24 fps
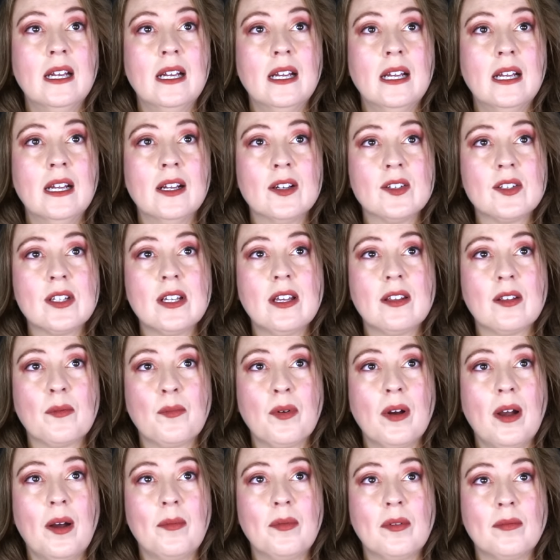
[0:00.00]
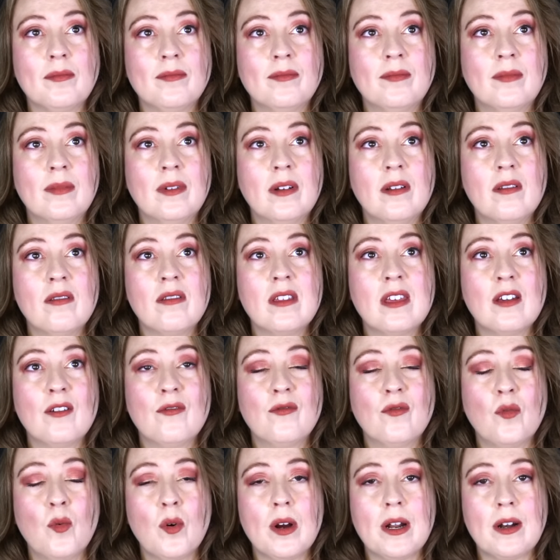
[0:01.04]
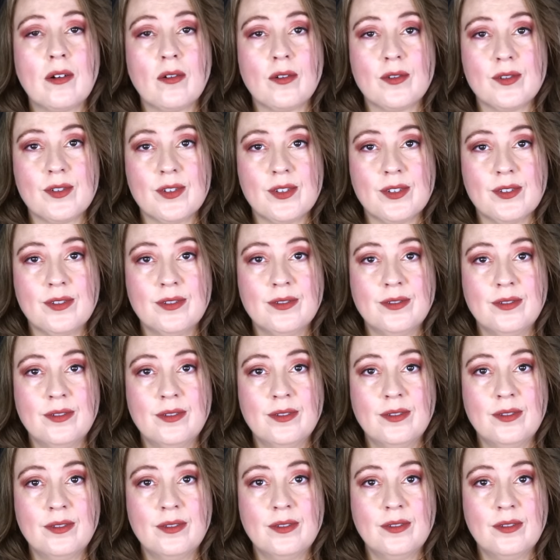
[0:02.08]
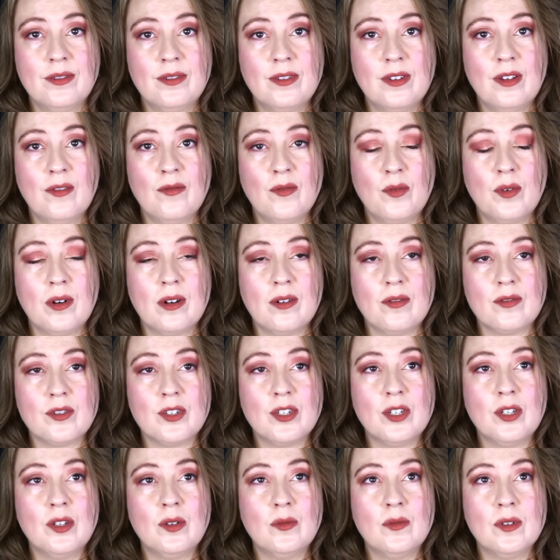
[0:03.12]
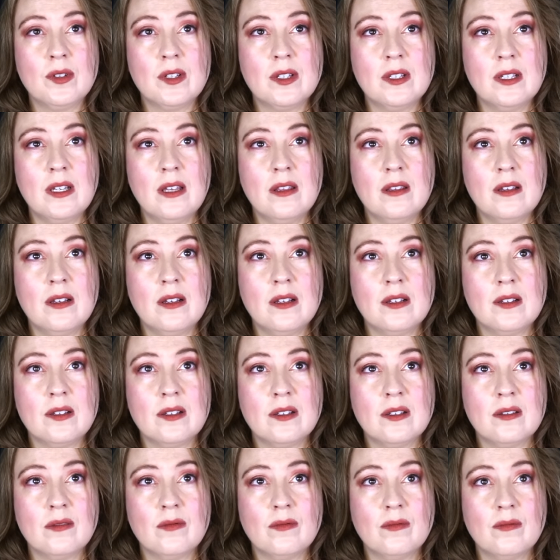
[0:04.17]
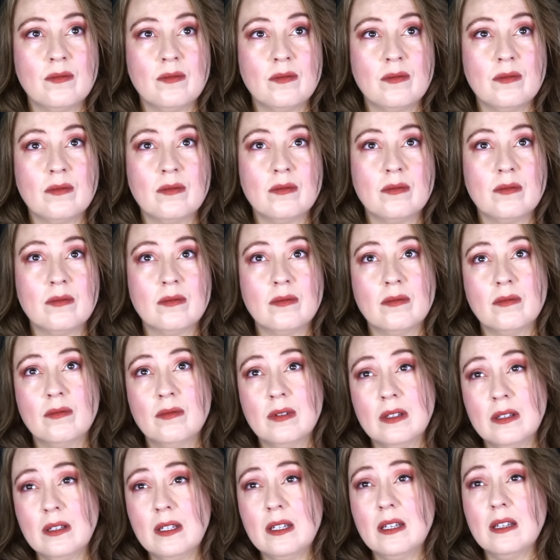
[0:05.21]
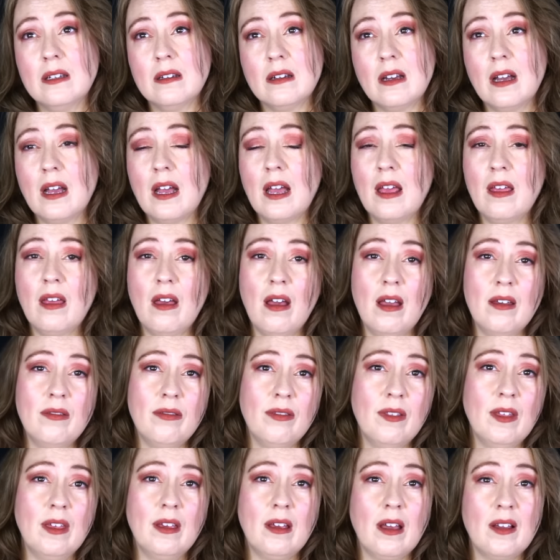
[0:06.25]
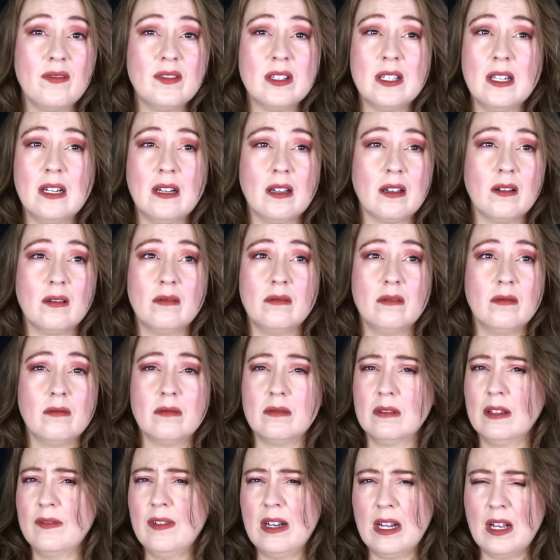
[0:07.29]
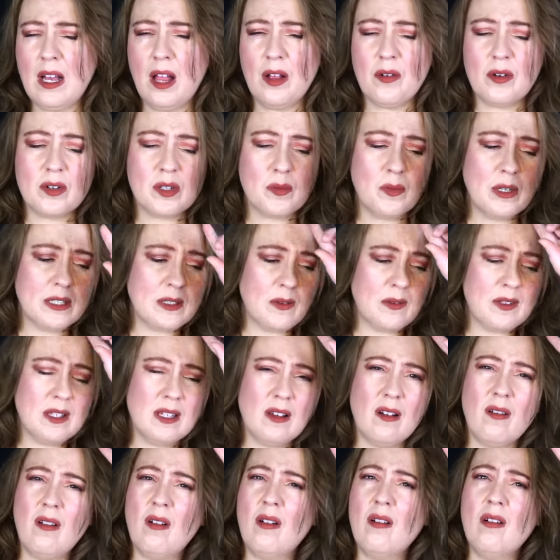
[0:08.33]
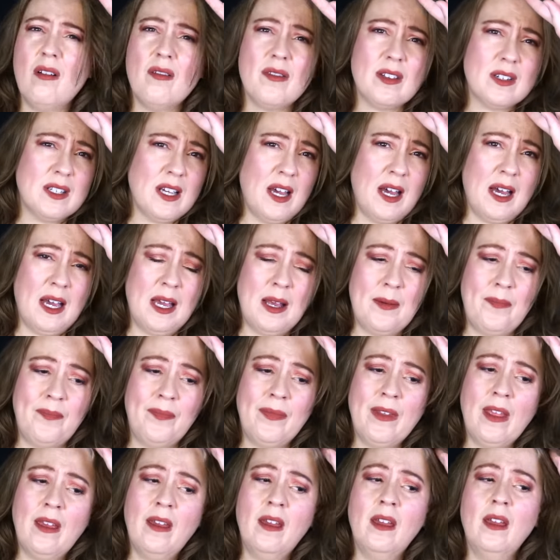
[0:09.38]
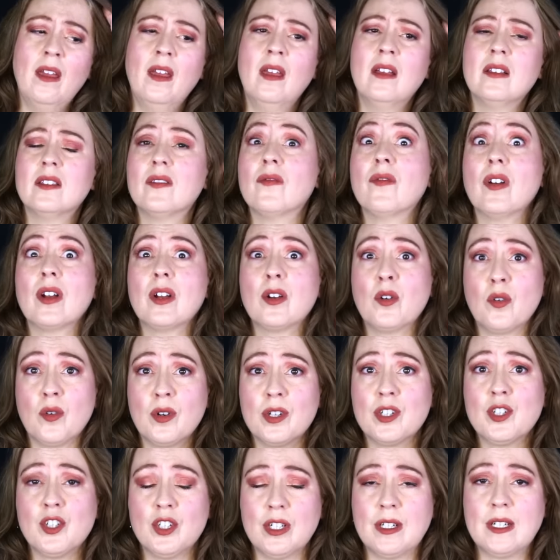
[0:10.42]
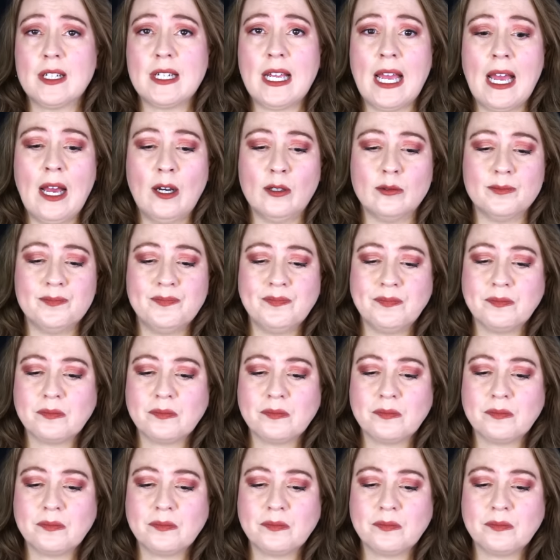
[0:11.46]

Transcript: Here's the other problem. The avoiders. The avoiders. You will see this really, I, I think I've seen it, living in Colorado Springs, I would see it all the time. It's a very Christian town.